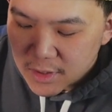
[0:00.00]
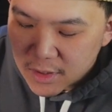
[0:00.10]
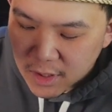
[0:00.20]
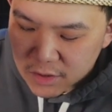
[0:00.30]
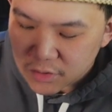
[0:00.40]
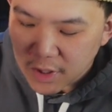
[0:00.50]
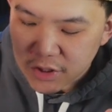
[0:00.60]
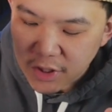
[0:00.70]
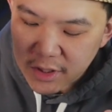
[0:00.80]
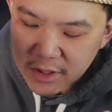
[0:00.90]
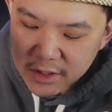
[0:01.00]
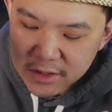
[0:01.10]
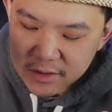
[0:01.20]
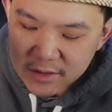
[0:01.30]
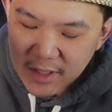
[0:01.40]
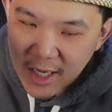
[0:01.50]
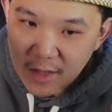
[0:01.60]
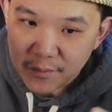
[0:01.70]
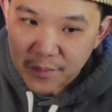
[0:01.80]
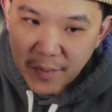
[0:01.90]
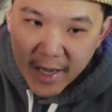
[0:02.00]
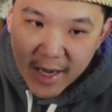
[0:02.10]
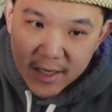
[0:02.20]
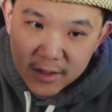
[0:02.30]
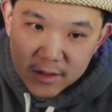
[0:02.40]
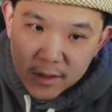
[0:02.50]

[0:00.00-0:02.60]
Construction is not bad.